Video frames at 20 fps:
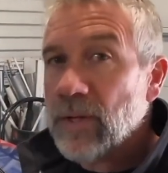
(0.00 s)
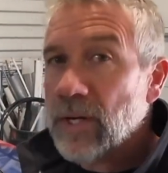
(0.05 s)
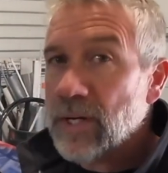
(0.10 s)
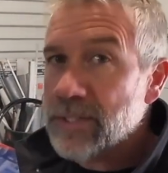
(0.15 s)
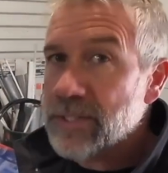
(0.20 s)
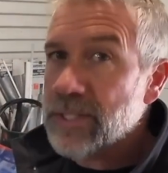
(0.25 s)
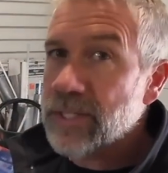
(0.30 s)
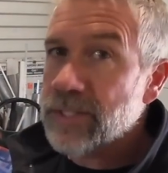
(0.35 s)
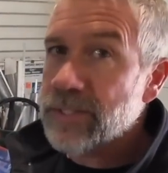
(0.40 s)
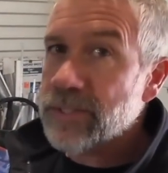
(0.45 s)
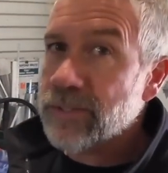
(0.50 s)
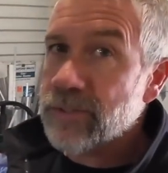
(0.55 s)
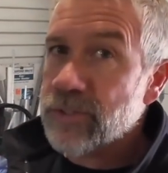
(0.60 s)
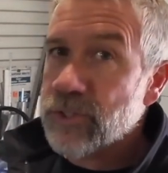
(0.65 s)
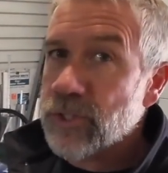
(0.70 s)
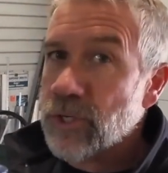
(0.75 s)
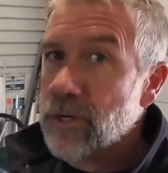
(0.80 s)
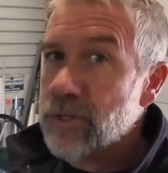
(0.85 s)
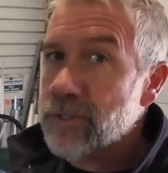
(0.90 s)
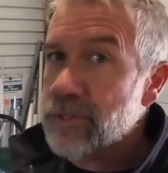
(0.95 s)
a Tesla
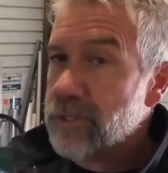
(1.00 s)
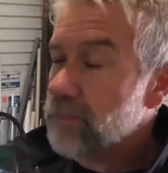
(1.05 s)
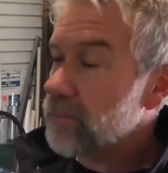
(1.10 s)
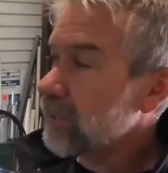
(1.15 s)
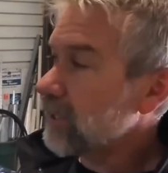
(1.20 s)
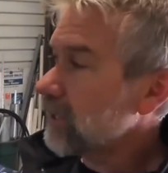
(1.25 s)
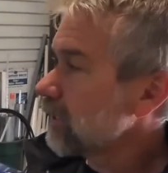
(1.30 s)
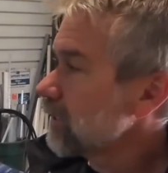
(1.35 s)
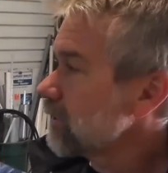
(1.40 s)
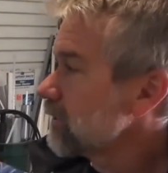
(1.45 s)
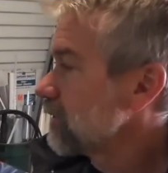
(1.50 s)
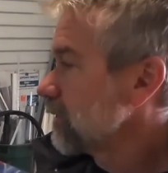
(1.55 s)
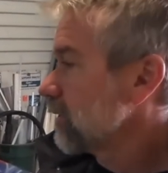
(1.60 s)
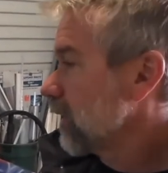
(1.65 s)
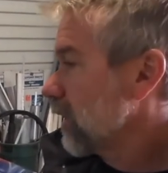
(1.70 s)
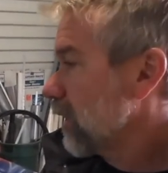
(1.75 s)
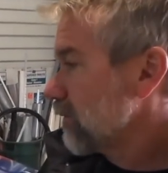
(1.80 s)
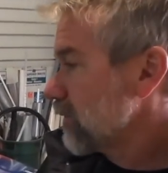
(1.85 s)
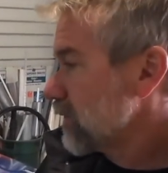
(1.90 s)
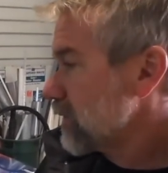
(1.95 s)
charger, because
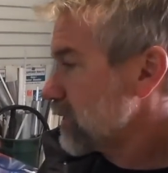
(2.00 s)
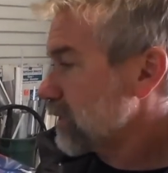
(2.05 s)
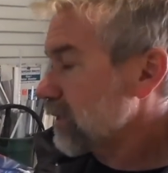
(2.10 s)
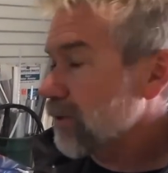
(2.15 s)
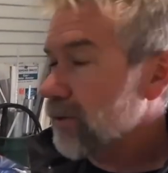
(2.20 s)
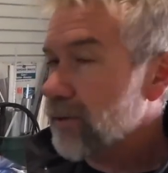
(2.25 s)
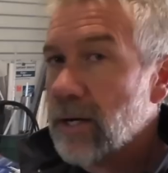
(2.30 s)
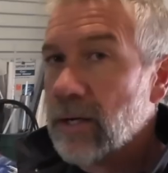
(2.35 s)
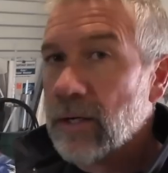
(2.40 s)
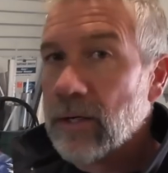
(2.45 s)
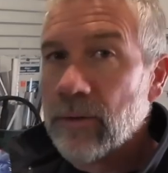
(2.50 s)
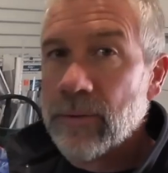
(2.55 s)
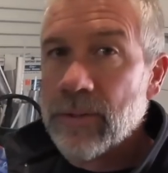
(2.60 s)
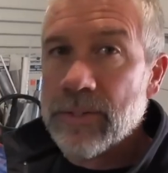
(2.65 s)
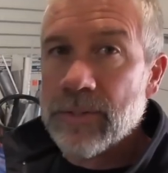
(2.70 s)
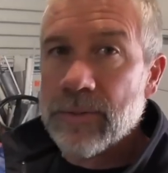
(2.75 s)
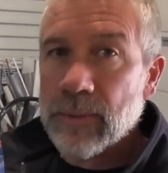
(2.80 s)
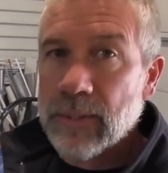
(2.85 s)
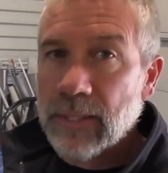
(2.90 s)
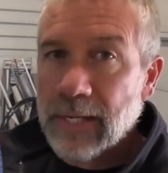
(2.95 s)
obviously you're not
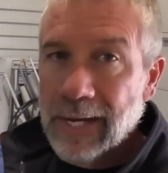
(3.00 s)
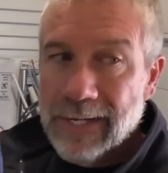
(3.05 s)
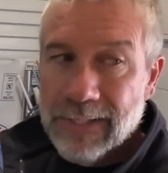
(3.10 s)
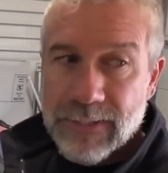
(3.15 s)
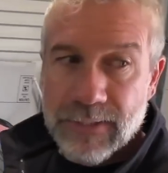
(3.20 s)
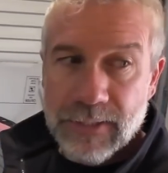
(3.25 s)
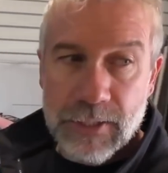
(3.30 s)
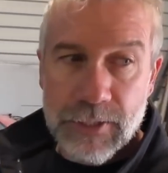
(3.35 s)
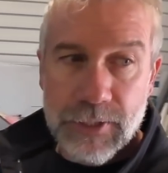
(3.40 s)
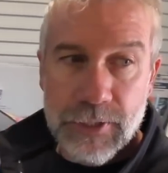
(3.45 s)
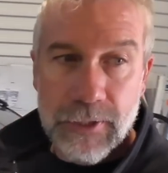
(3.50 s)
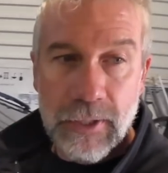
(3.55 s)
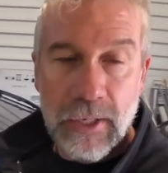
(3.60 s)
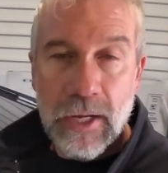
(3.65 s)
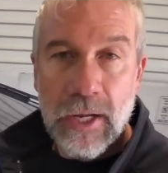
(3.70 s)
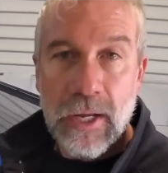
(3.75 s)
going to a gas station.